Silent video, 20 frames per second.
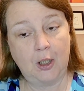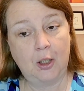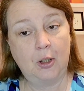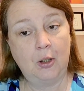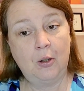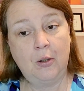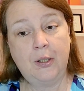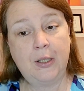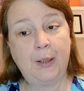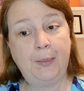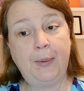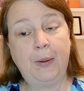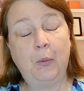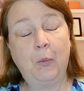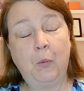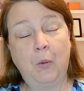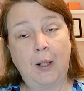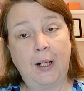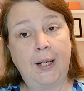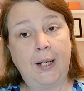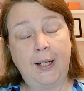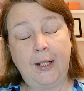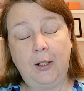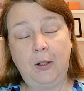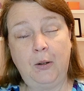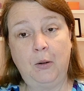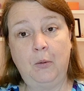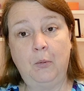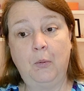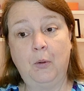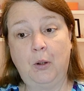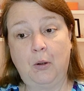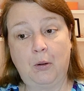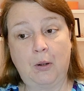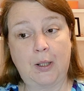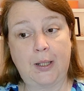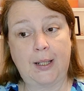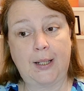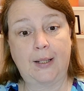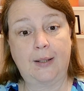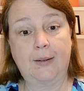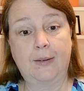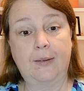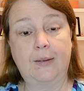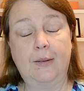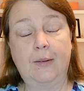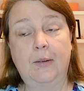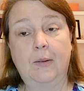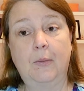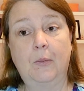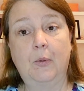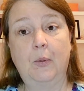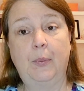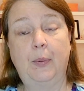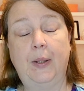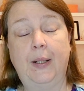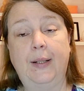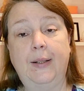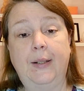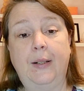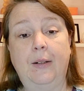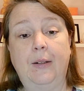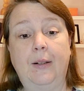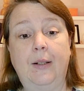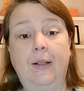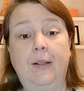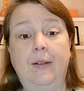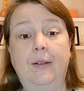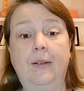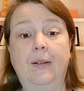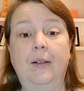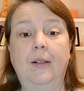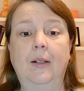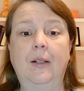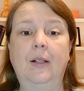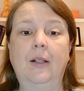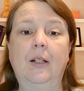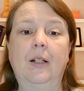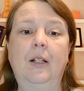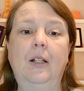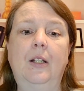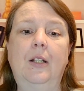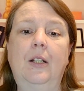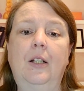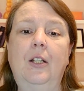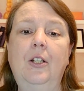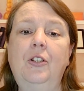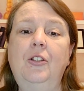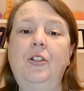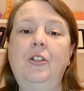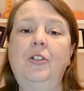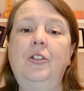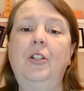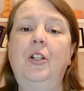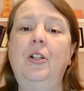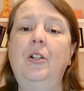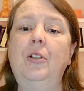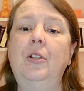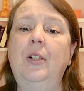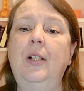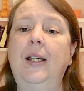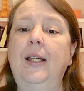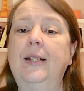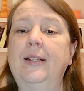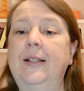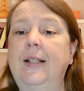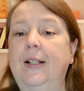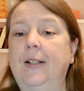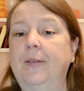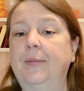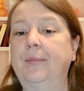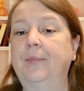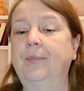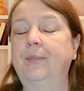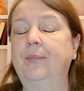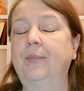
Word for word: you tell me why you were crying, replied Kirian. Kirsha turned her head down.